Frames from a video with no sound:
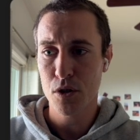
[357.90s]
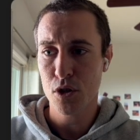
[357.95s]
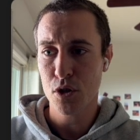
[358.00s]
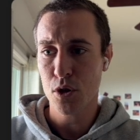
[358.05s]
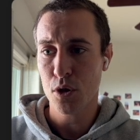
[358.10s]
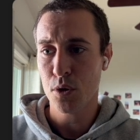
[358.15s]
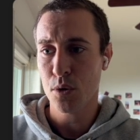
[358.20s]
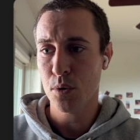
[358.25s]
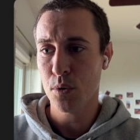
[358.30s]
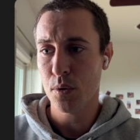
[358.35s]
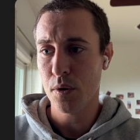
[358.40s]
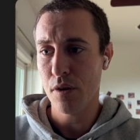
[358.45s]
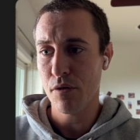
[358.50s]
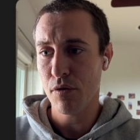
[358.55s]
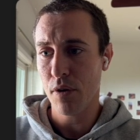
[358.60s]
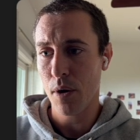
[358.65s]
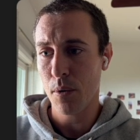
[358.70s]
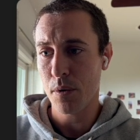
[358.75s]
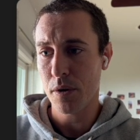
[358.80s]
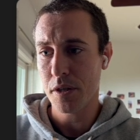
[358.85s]
So
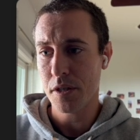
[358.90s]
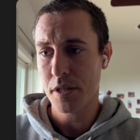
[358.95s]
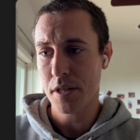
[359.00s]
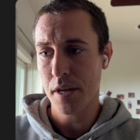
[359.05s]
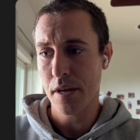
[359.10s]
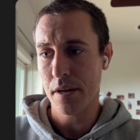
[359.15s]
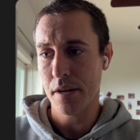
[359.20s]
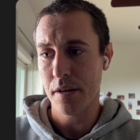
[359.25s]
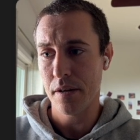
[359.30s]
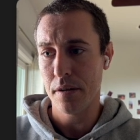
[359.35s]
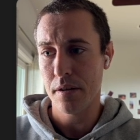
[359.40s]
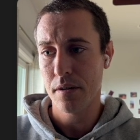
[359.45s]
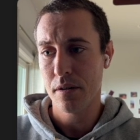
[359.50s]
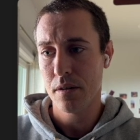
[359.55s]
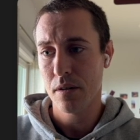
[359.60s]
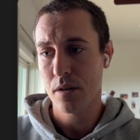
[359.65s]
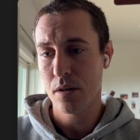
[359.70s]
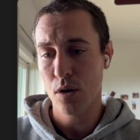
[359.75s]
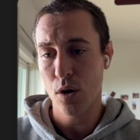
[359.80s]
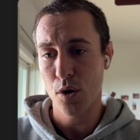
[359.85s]
if I were to say,
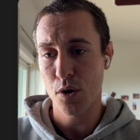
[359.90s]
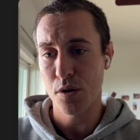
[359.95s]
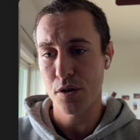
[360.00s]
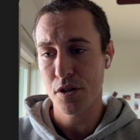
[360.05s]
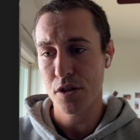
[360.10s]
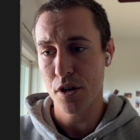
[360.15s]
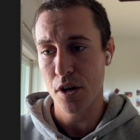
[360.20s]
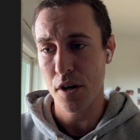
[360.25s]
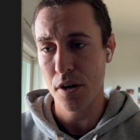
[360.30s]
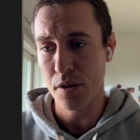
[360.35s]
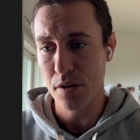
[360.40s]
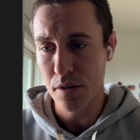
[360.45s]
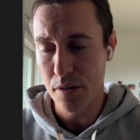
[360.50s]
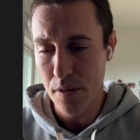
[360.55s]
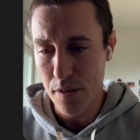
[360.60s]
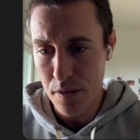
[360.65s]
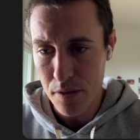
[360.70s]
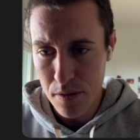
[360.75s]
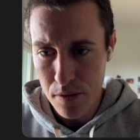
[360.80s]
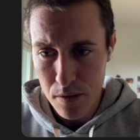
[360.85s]
or sorry,
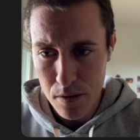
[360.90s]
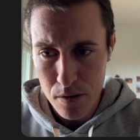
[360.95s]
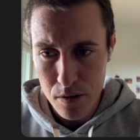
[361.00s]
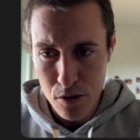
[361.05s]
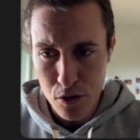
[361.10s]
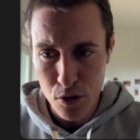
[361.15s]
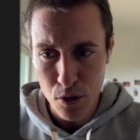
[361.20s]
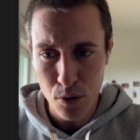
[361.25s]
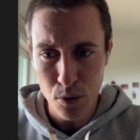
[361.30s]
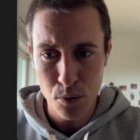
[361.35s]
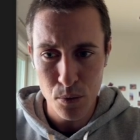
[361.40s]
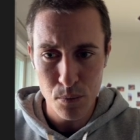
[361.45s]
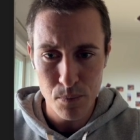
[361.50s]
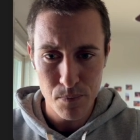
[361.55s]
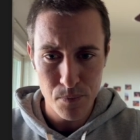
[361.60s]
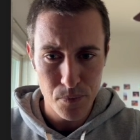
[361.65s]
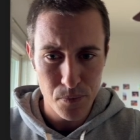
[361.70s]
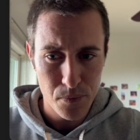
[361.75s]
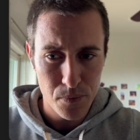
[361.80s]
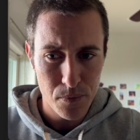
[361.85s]

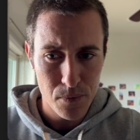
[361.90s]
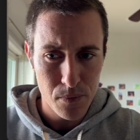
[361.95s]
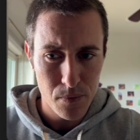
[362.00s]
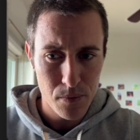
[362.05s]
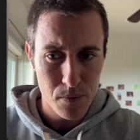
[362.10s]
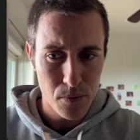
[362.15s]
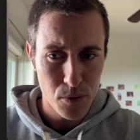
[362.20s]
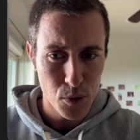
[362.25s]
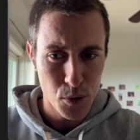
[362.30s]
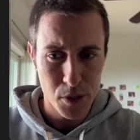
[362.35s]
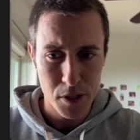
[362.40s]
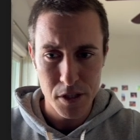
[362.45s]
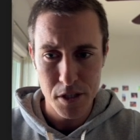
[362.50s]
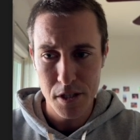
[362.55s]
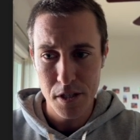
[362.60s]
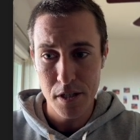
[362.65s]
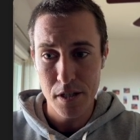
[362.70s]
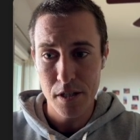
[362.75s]
so you can